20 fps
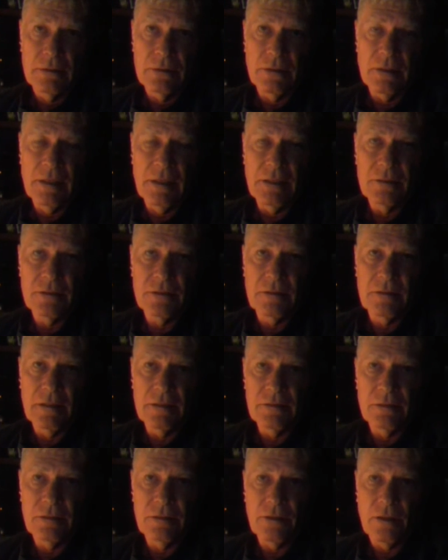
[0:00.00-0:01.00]
So
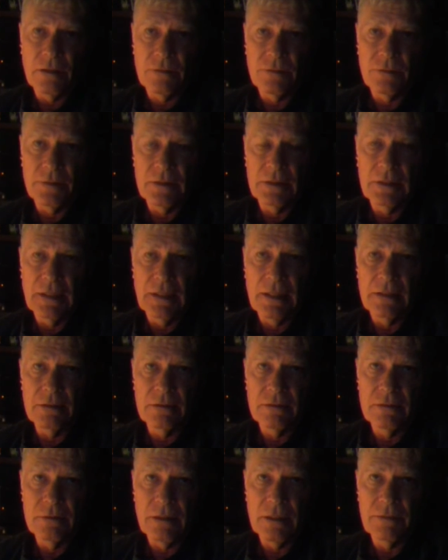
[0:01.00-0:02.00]
that's a talk for today.
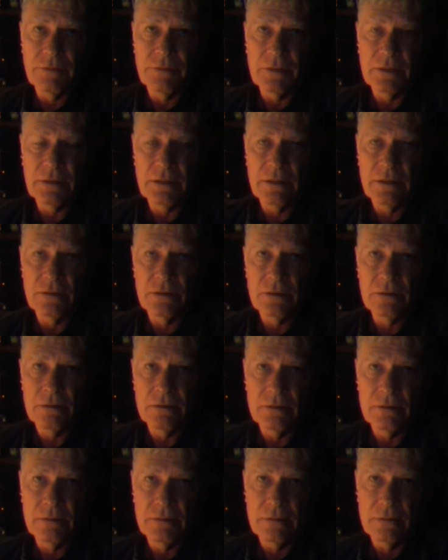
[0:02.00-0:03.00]
Life extension
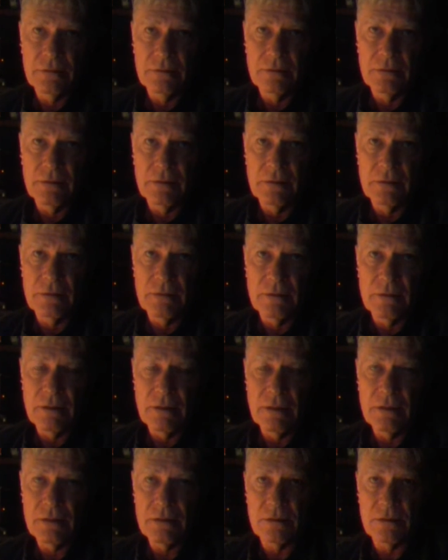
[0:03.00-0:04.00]

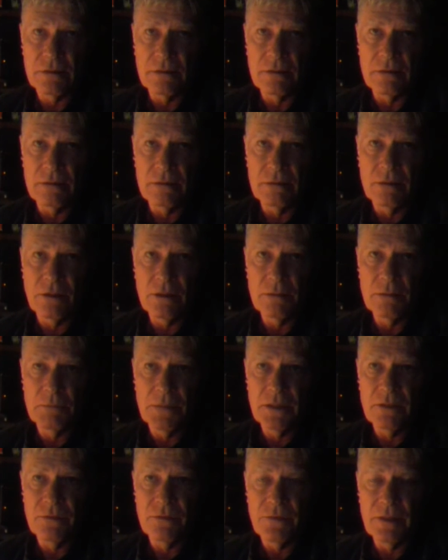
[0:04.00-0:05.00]
is going to
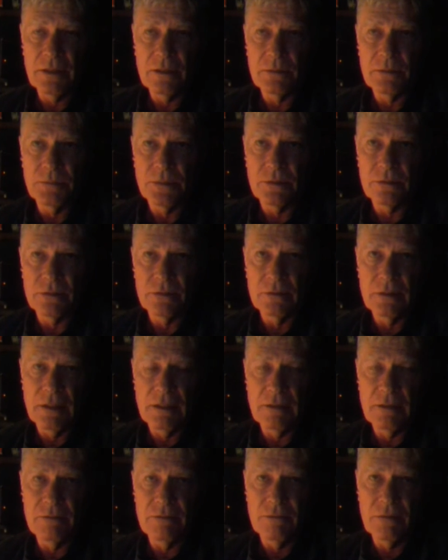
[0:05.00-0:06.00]
be available
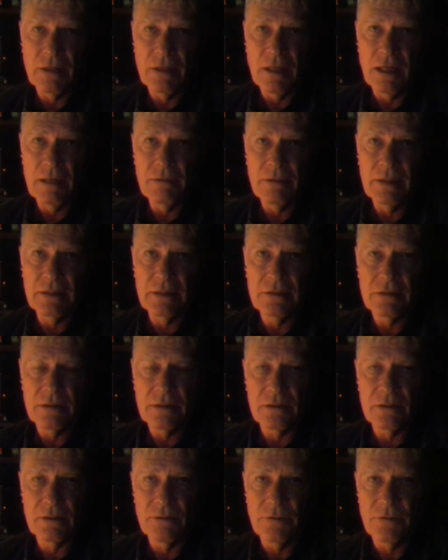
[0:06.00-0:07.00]
at high rates.
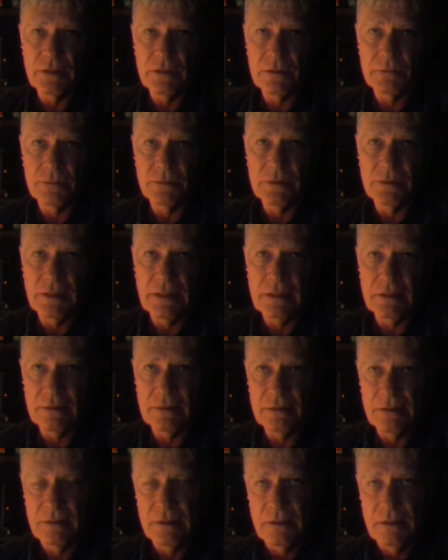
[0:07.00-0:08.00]
It's available now,
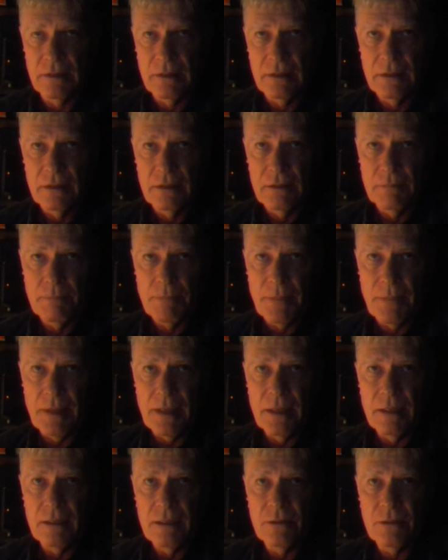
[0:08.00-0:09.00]

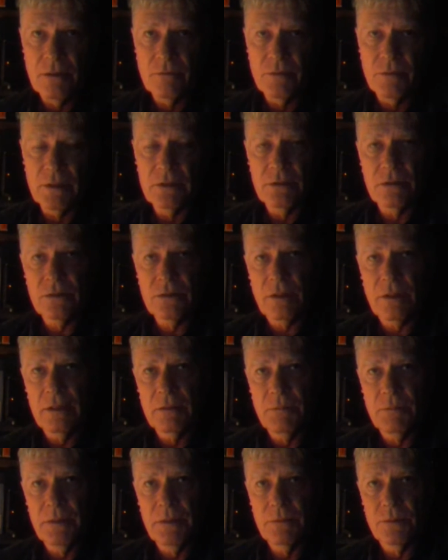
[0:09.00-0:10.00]
and Rich has
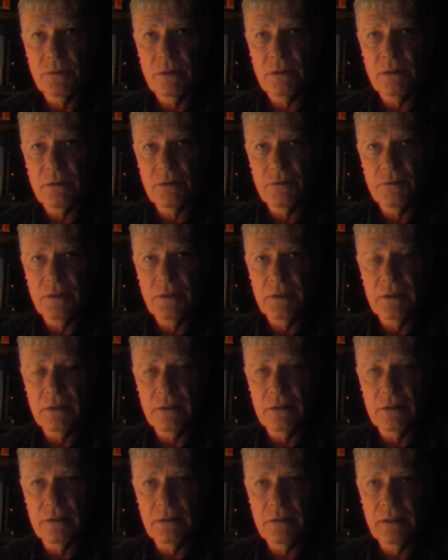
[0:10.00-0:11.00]
trained people all over the
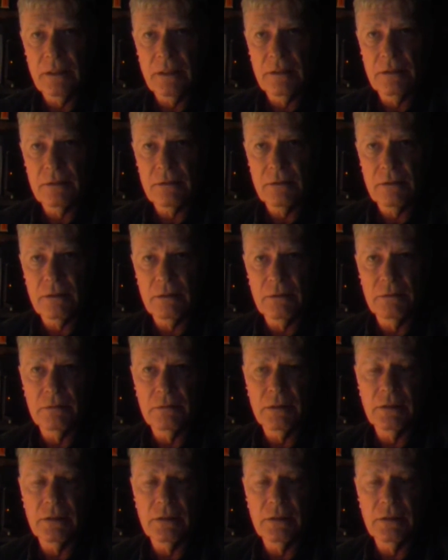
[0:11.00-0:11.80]
United States to,